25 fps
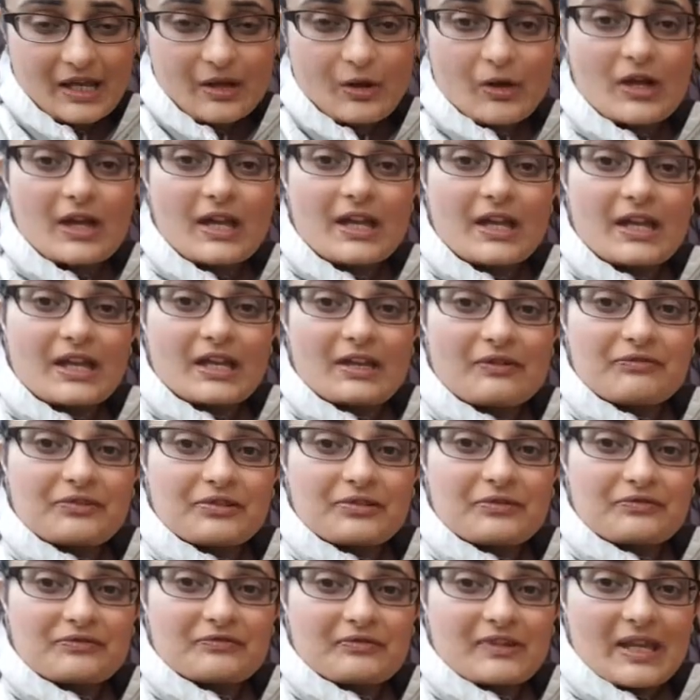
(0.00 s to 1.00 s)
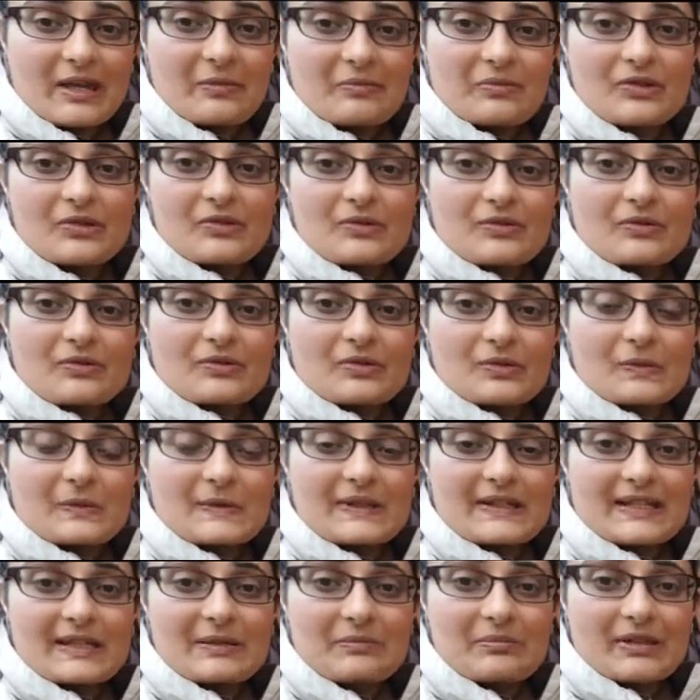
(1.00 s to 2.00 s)
Now, if you've kept your
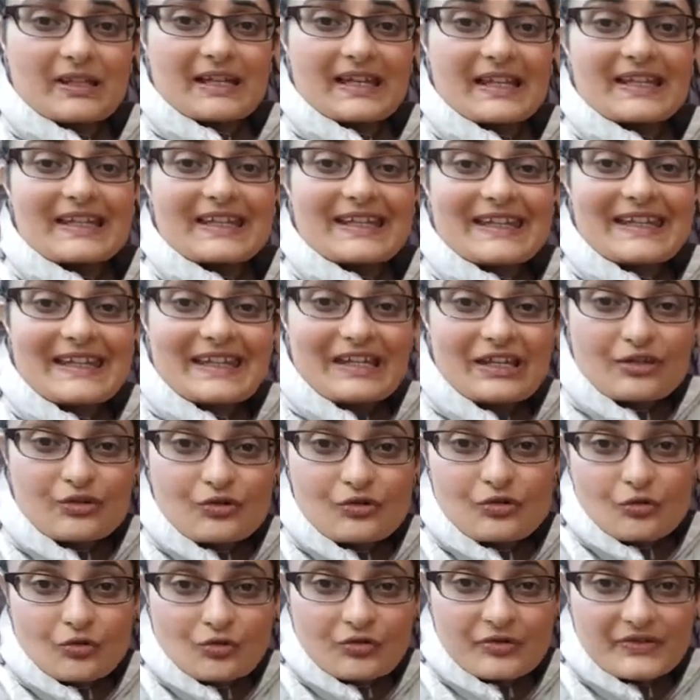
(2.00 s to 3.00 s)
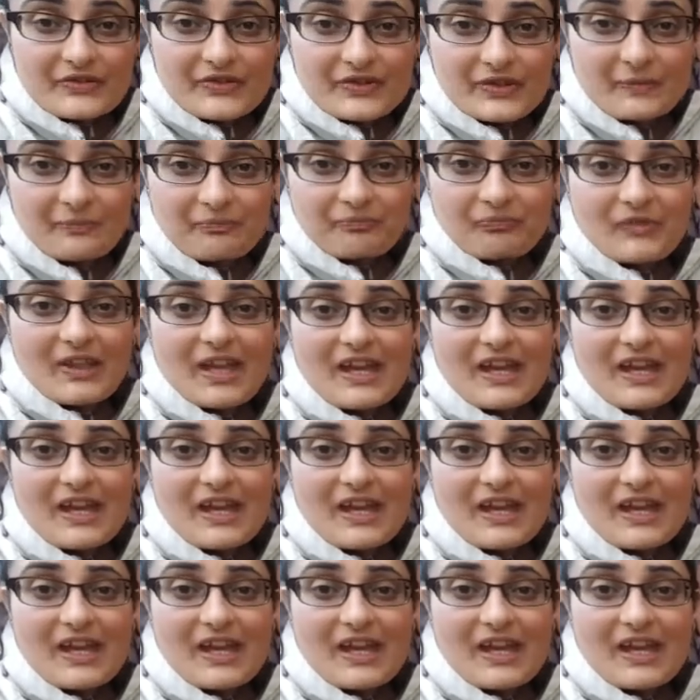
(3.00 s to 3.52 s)
tulsi plant indoors,